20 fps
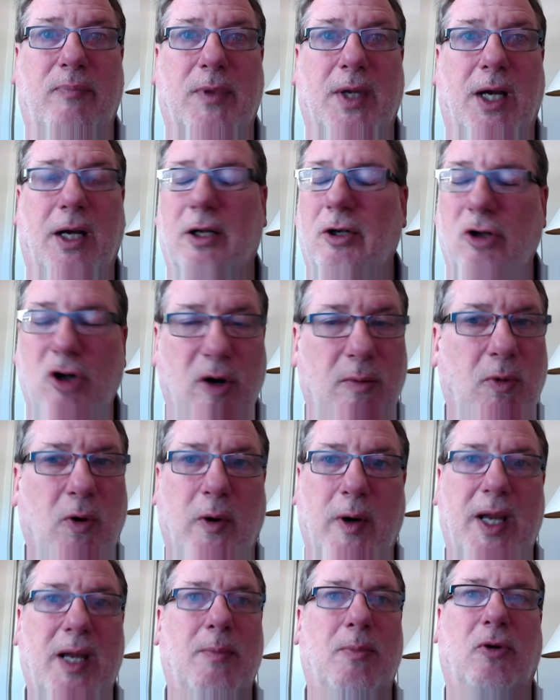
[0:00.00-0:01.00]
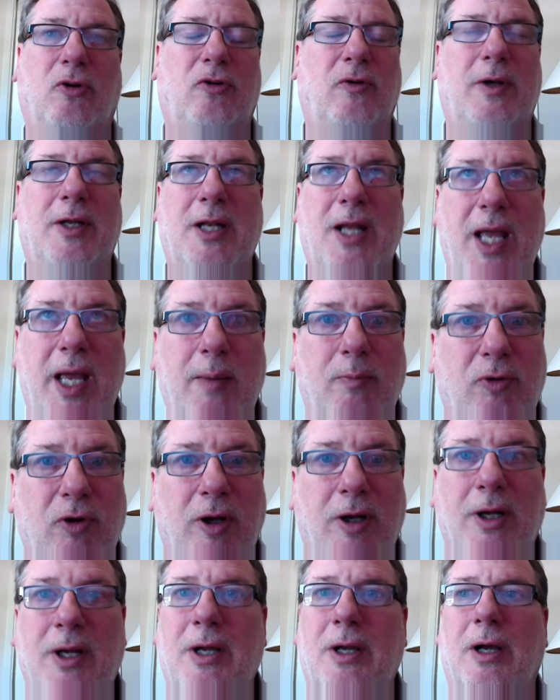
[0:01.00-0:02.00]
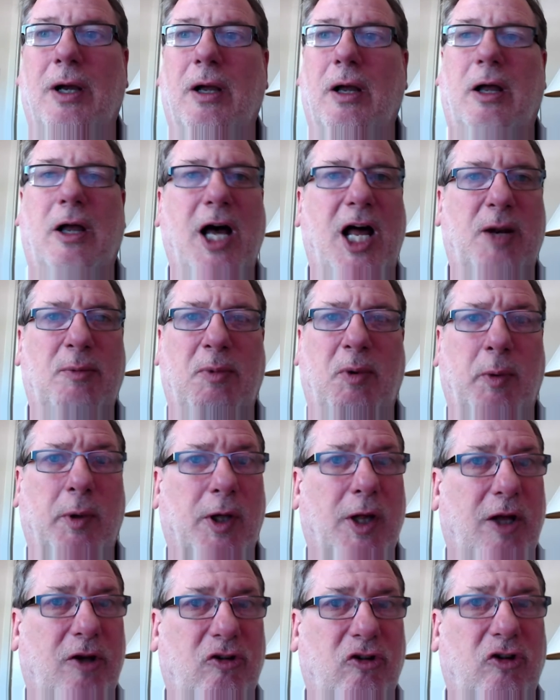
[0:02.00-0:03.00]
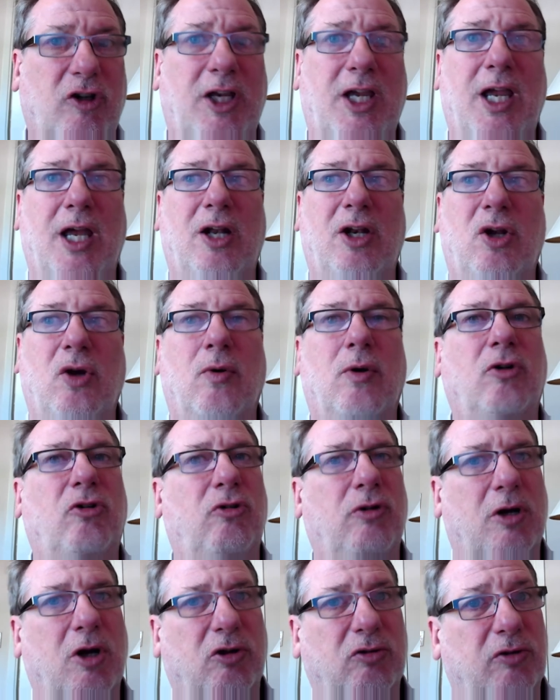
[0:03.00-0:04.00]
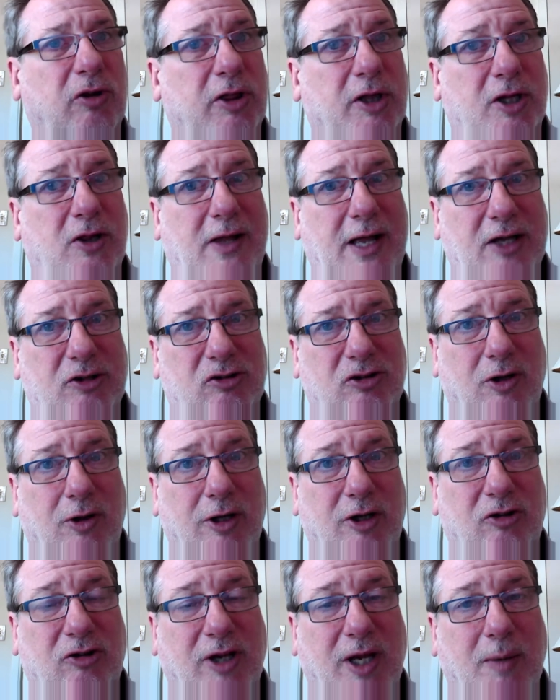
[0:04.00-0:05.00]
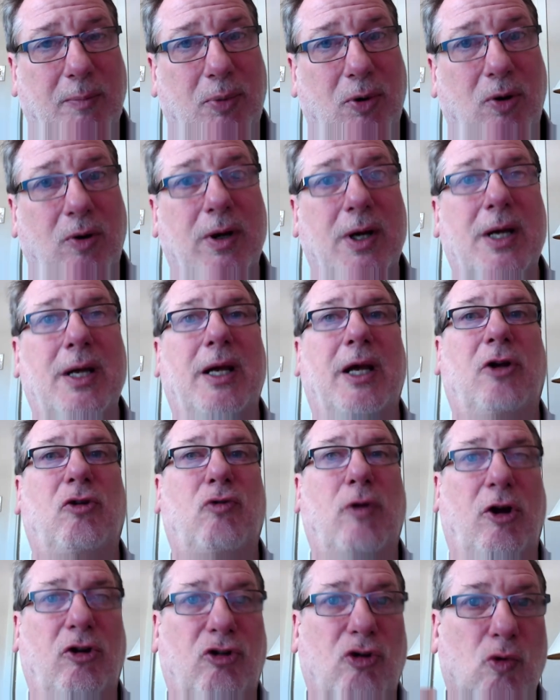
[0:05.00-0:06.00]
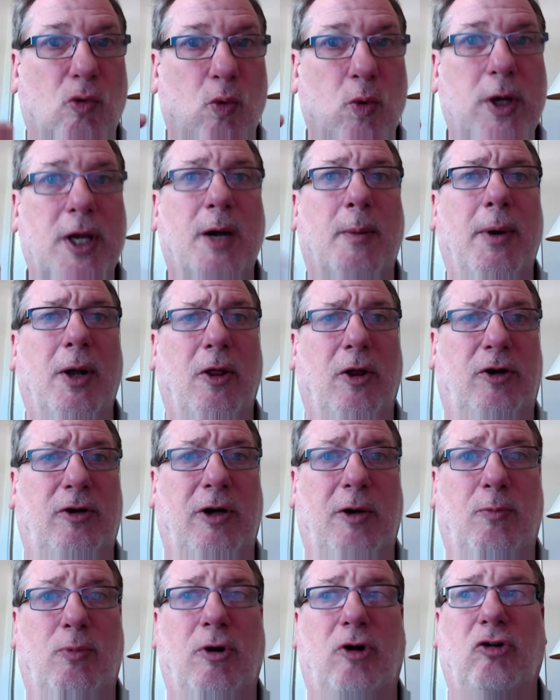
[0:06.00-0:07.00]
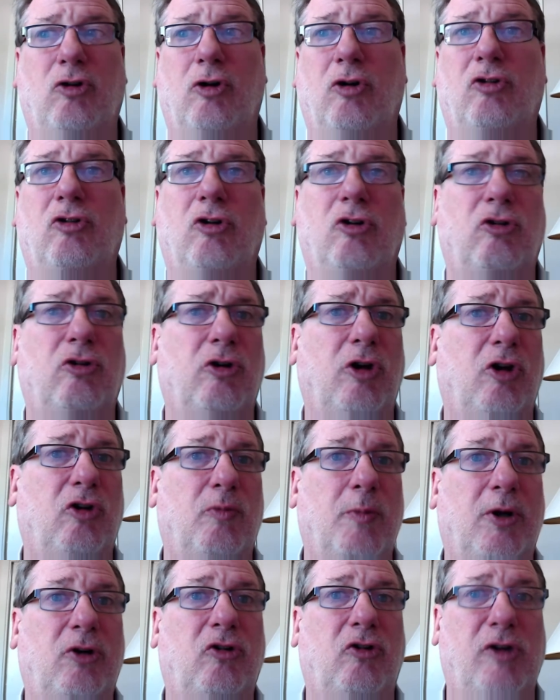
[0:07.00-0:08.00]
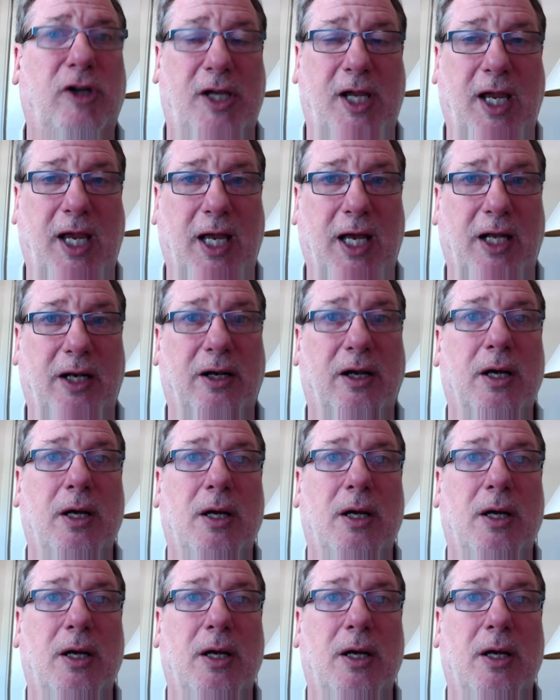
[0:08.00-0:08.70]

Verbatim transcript: Uh, no more able. So he names it. He realizes he can't do it, so he goes with the classical example and tries to rehabilitate prejudice as, as, much as he can